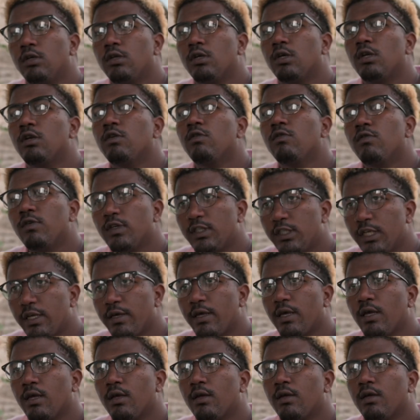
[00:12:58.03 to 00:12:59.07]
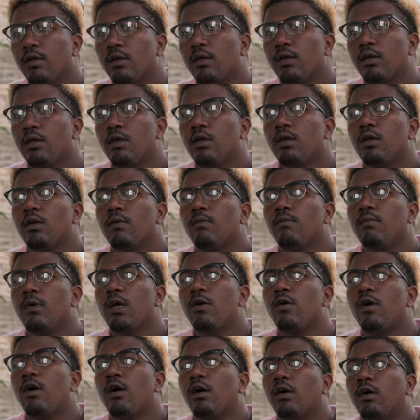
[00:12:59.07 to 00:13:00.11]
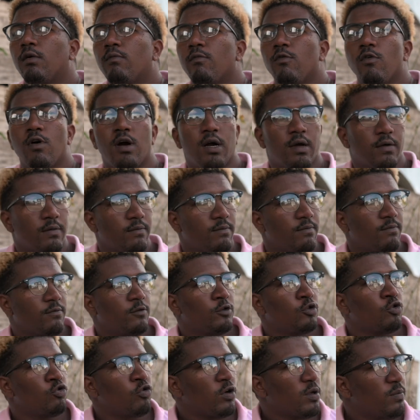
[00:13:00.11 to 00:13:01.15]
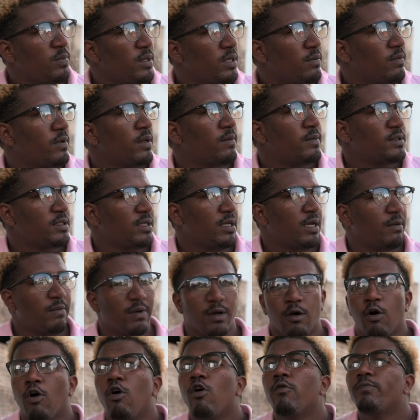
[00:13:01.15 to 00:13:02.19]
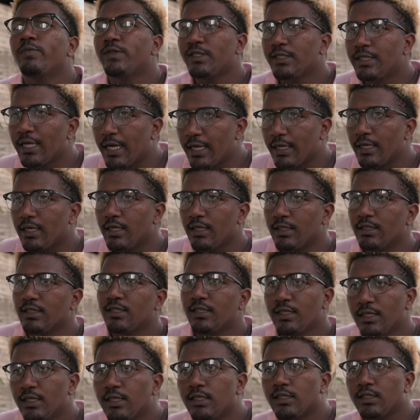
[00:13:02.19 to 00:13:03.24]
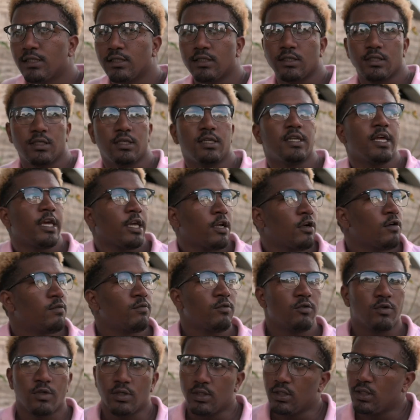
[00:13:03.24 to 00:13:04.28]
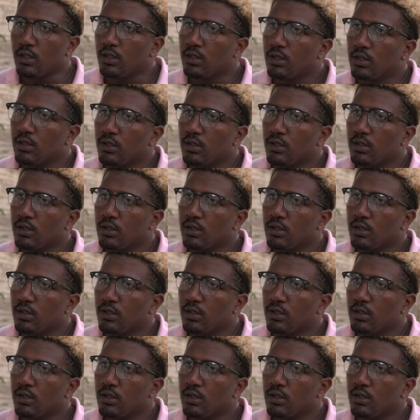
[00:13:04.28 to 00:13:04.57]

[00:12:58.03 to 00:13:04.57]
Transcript: You know, say, you want to show people, say, I'm an upstanding citizen in our community.